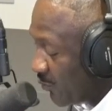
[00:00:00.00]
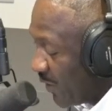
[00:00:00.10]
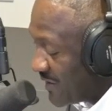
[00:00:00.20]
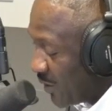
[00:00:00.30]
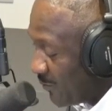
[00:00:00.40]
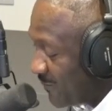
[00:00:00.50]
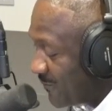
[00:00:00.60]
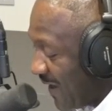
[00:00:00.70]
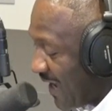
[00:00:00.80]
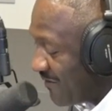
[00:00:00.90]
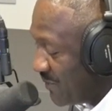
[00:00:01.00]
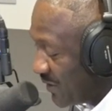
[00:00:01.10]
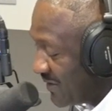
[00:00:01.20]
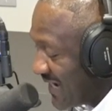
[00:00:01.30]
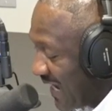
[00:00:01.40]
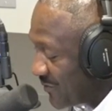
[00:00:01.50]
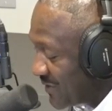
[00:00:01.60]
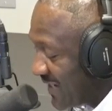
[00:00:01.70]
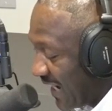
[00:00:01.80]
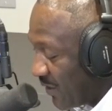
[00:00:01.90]
raising over $5 million
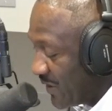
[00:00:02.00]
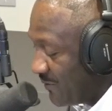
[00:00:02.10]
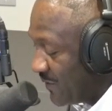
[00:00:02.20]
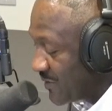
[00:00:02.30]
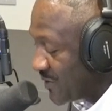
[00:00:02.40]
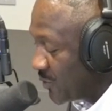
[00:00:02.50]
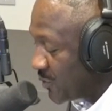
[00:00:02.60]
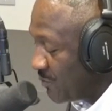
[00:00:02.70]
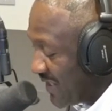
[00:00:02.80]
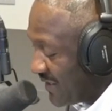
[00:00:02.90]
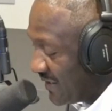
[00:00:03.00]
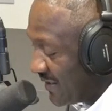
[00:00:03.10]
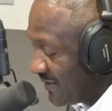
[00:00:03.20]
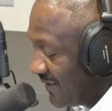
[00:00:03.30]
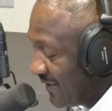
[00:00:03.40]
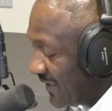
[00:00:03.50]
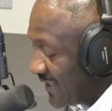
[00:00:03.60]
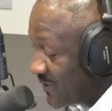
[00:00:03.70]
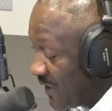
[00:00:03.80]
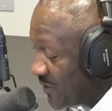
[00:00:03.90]
in equity via social media.
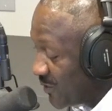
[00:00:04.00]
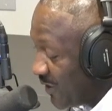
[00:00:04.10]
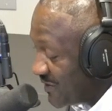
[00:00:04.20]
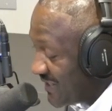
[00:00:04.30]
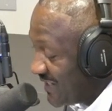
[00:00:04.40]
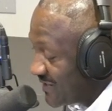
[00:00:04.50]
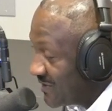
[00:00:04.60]
He is featured on season